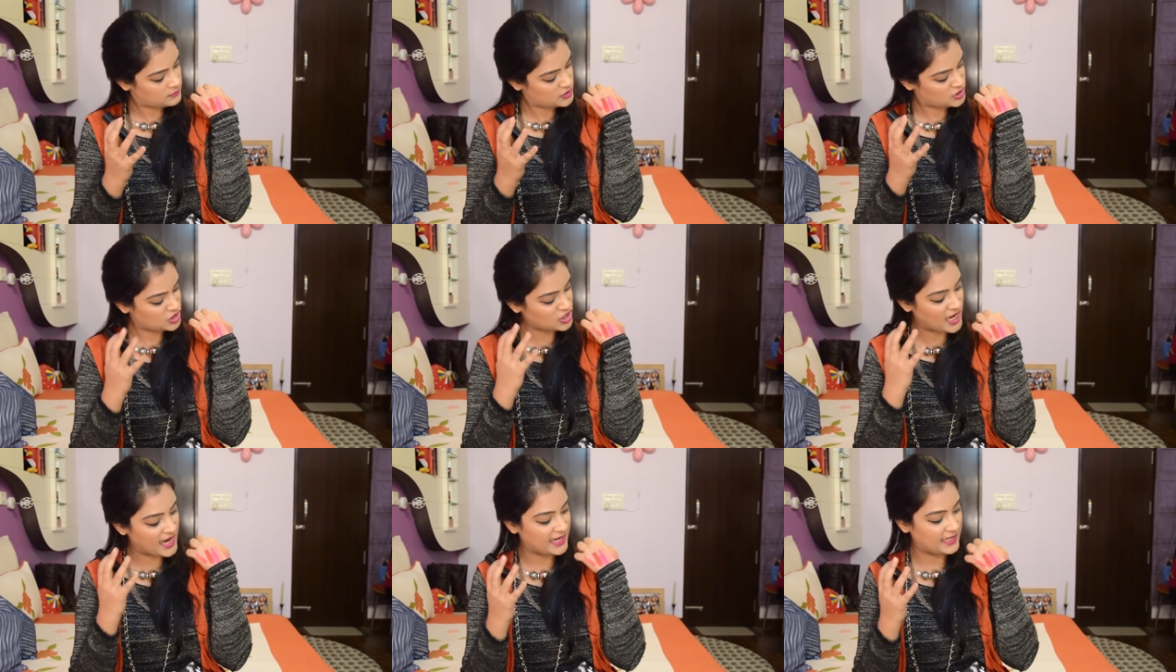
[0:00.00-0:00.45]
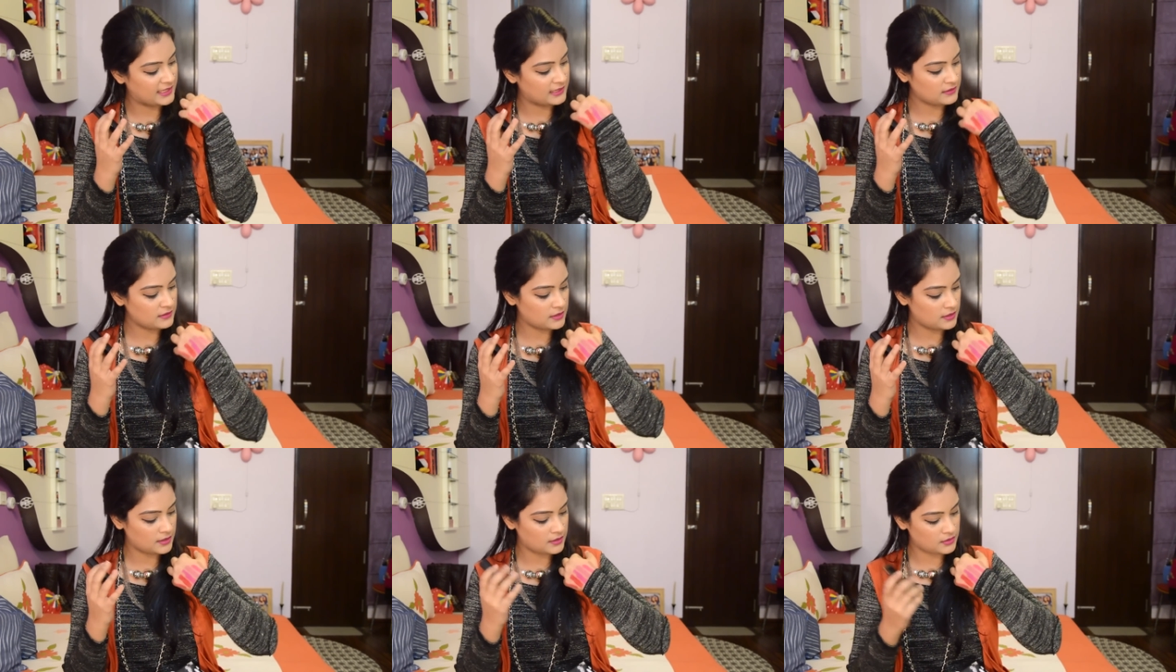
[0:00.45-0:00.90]

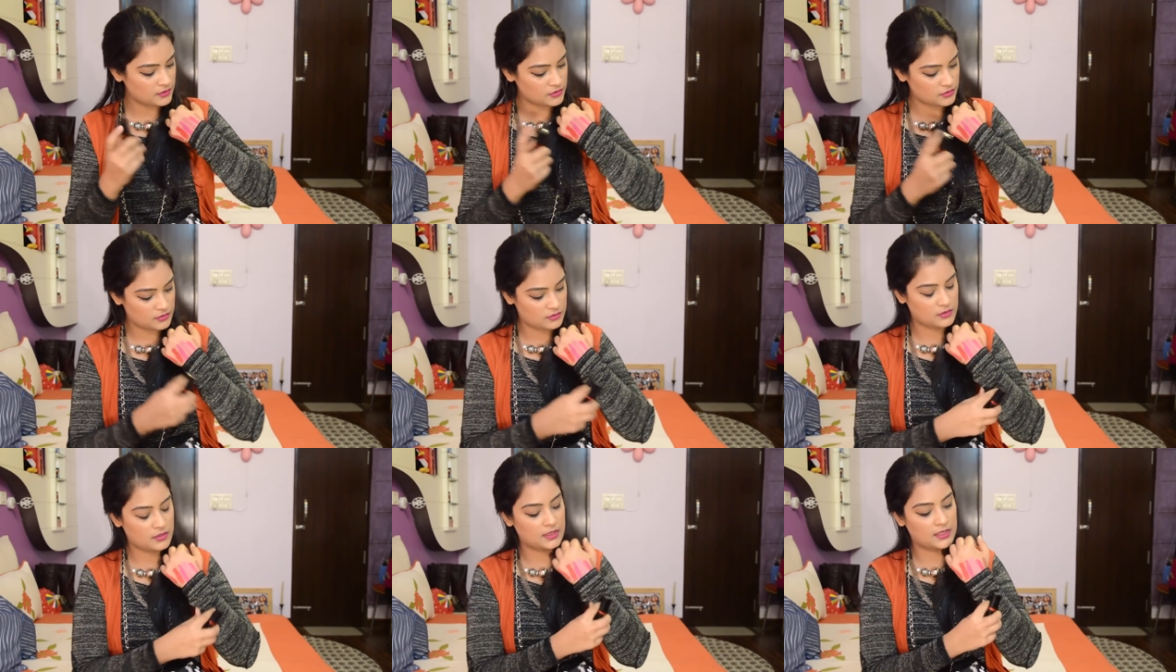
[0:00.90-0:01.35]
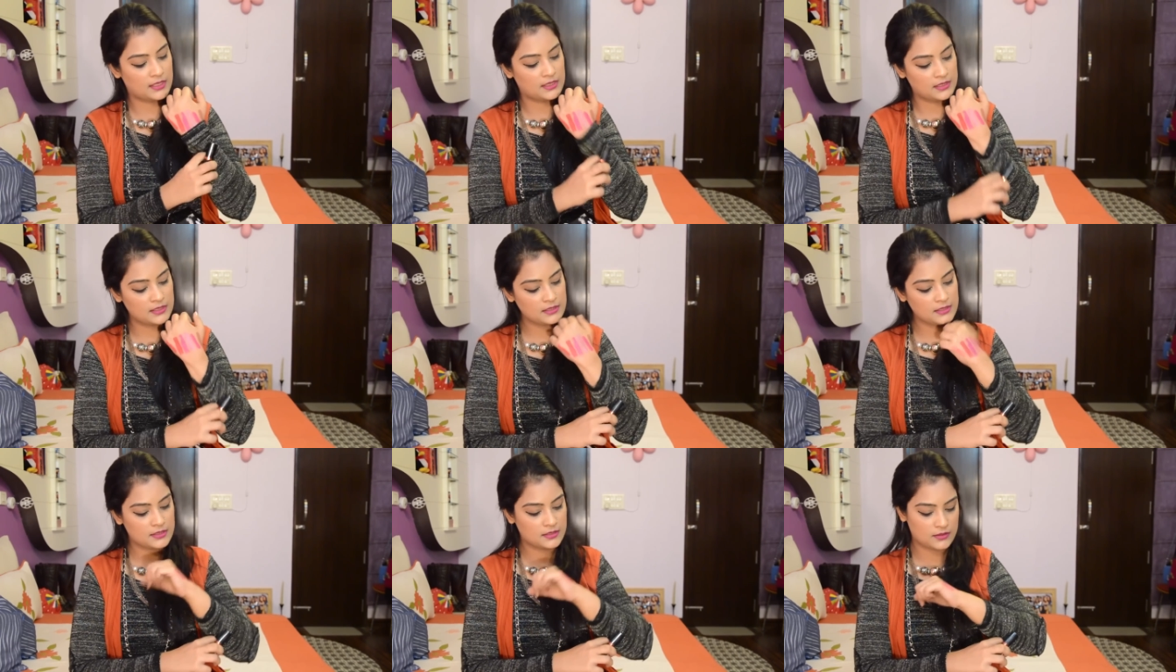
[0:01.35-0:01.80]
shine in
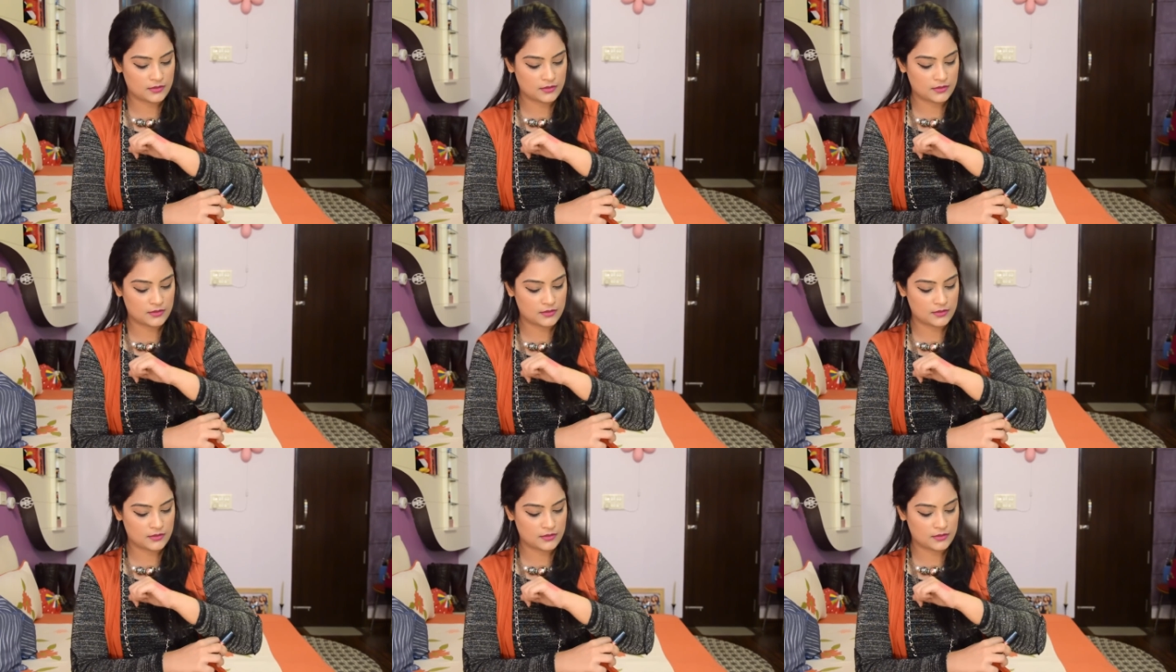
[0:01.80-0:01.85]
it.